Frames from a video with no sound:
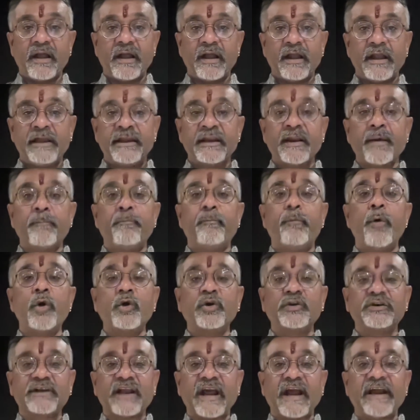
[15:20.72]
in a
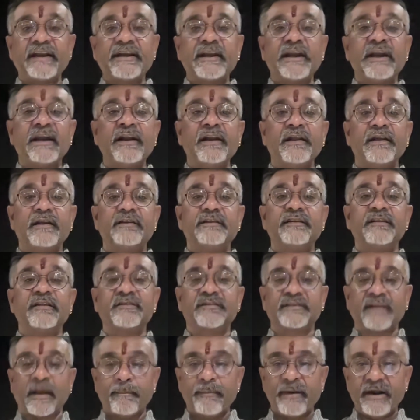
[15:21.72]
book titled The
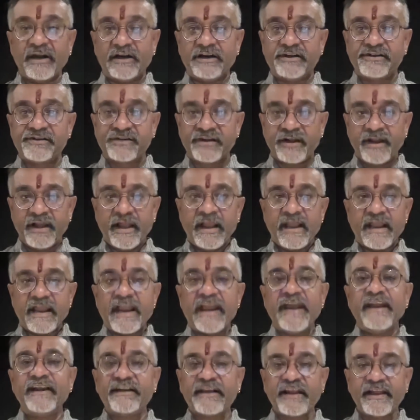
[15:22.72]
Tamils
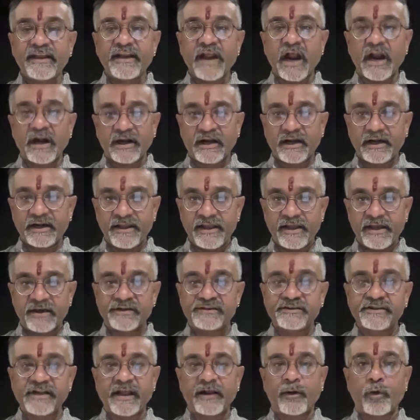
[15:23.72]
1800
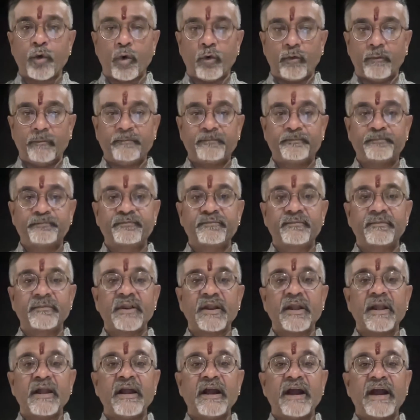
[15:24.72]
Years Ago.
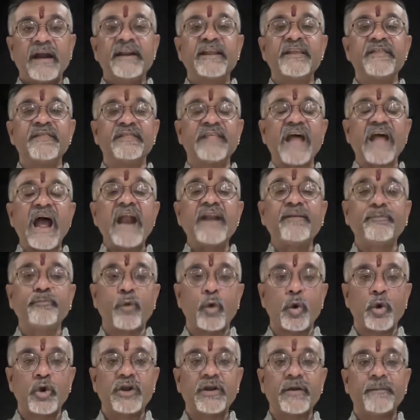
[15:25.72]
And in that
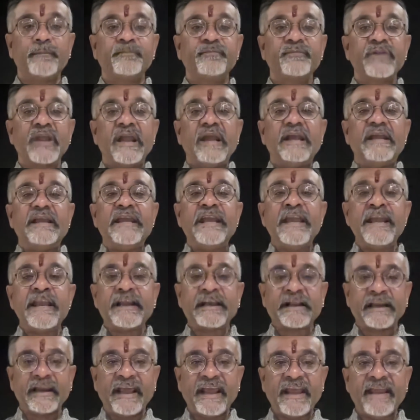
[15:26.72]
book, he
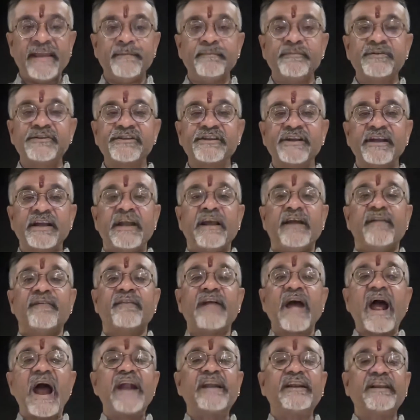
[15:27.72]
claims
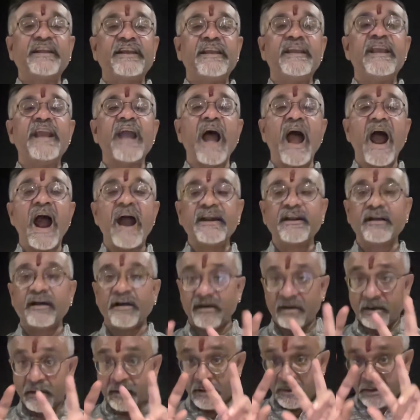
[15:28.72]
that he had
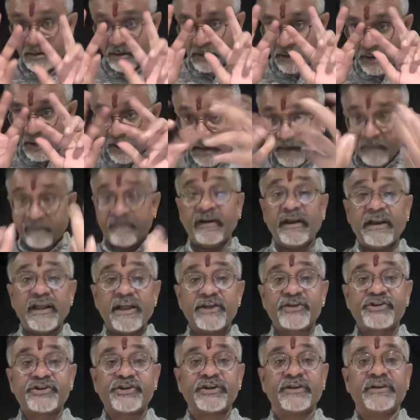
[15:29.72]
a
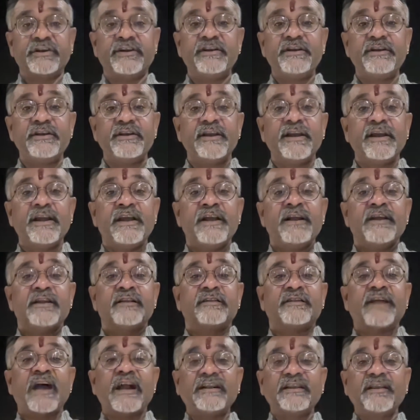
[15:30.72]
revelation
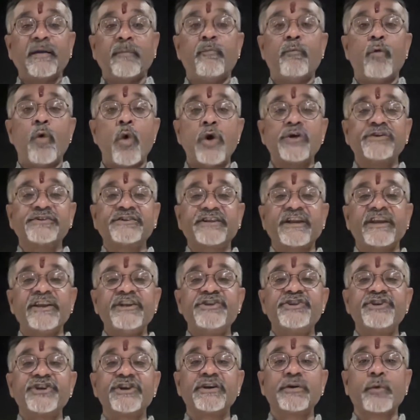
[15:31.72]
that the most
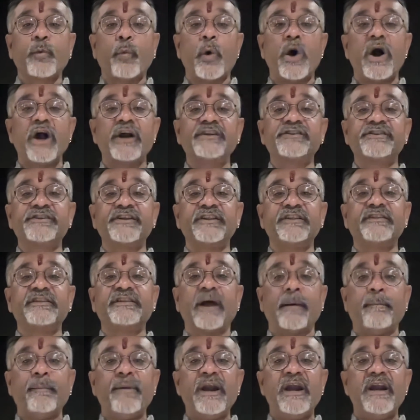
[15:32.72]
ancient works in
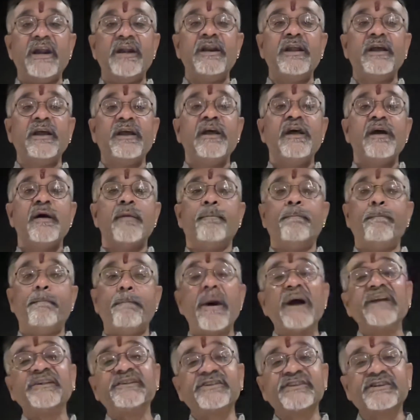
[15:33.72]
Tamil
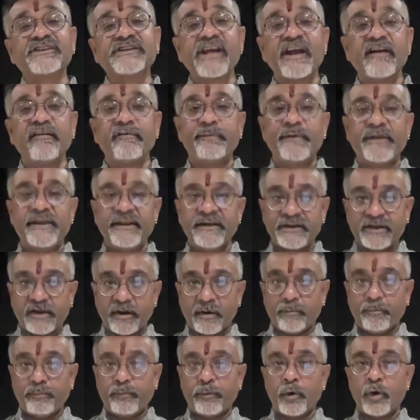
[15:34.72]
must have been
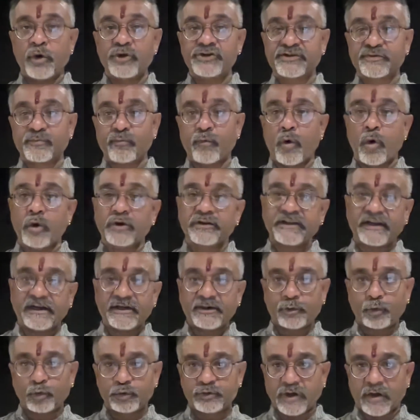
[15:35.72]
composed more than
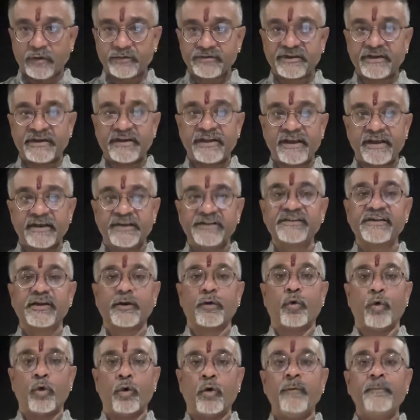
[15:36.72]
2000 years
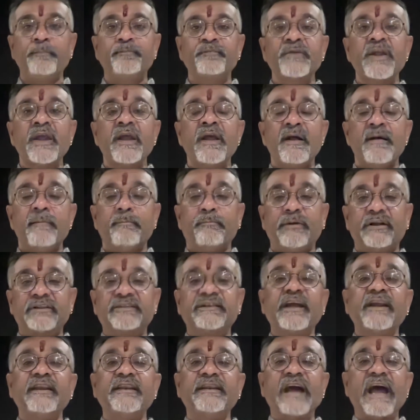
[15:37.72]
ago. But
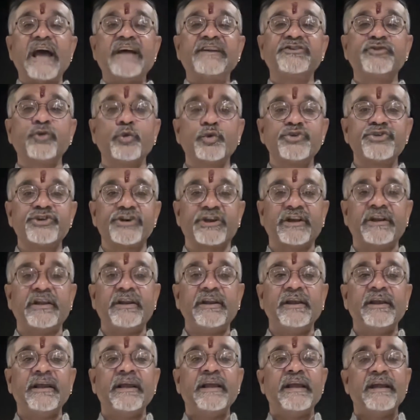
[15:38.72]
then, as usual,
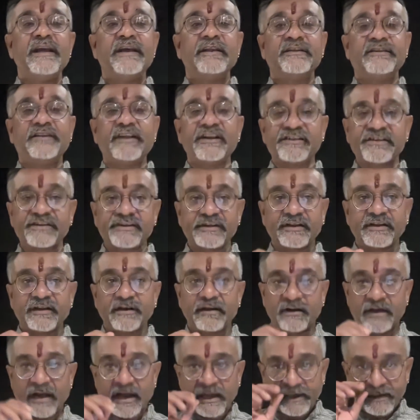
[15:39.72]
this
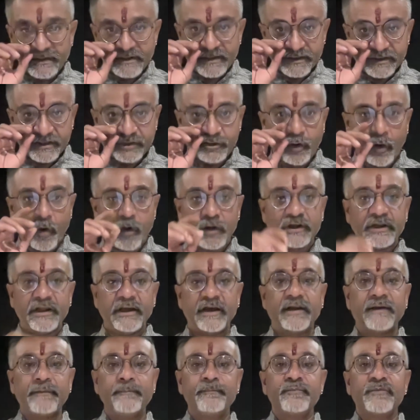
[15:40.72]
alleged
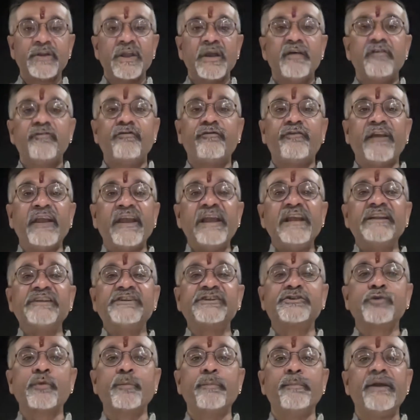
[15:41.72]
scholar fails
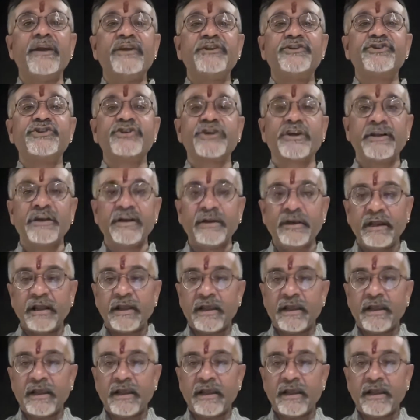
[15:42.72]
to mention